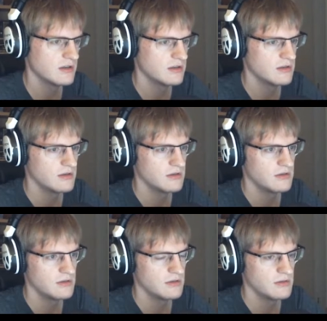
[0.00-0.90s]

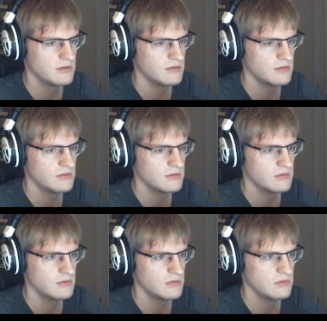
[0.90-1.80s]

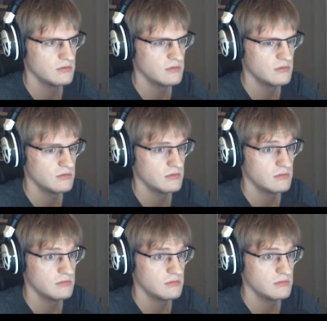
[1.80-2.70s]

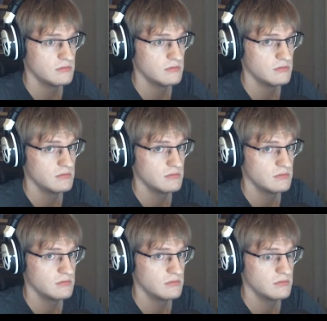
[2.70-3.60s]

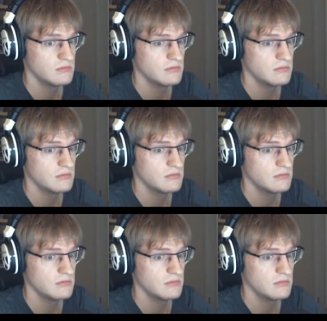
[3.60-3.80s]
Nothing is said.